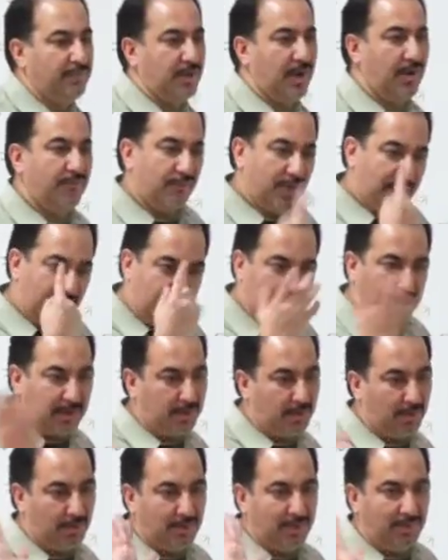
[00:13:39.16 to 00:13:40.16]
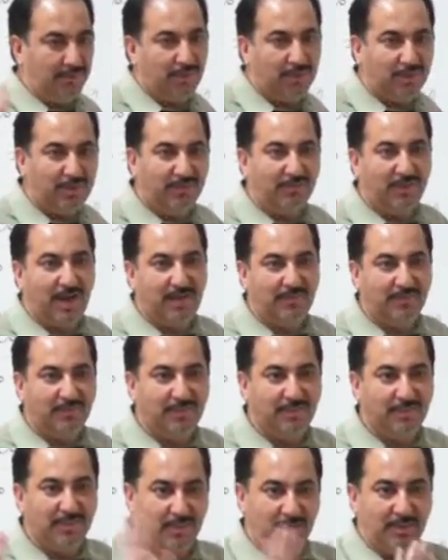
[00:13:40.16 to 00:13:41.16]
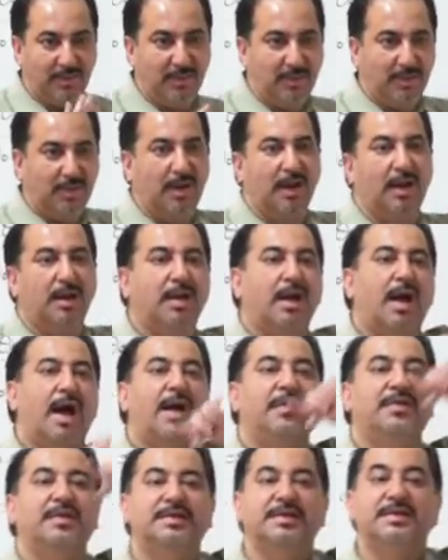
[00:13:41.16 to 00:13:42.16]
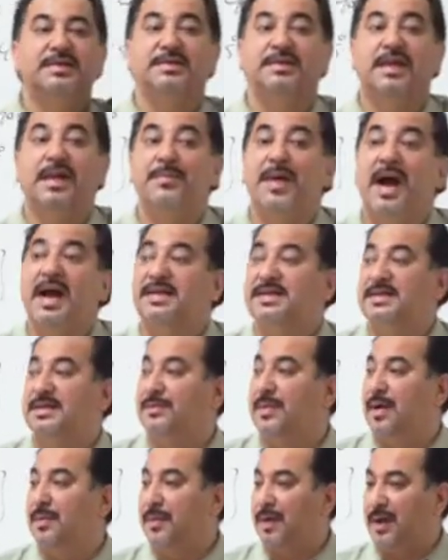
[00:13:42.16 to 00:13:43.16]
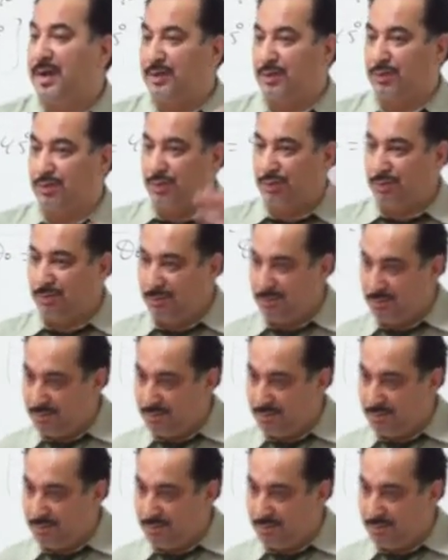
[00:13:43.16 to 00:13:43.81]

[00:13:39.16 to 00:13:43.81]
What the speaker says: you have one angle only, 45. And this is the maximum range.